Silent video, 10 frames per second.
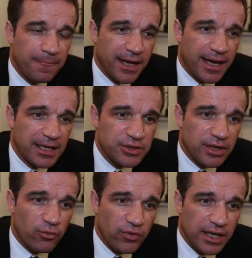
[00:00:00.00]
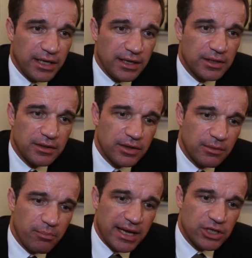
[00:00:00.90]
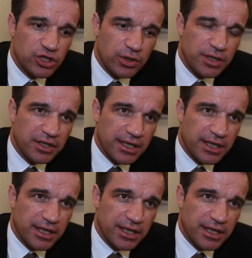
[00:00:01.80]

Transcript: and uh, we make sure that the